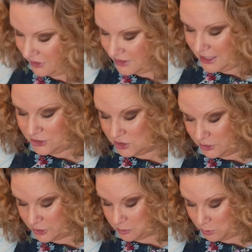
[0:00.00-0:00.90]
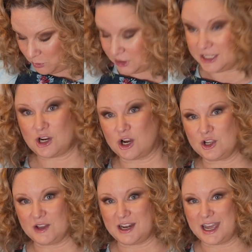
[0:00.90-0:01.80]
This actually looks pretty darn
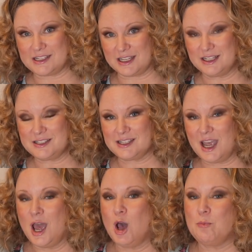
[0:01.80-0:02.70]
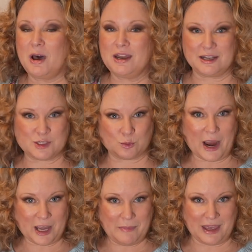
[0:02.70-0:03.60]
good as is, but it's
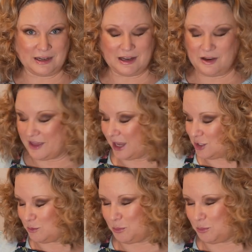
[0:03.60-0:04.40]
recommended that you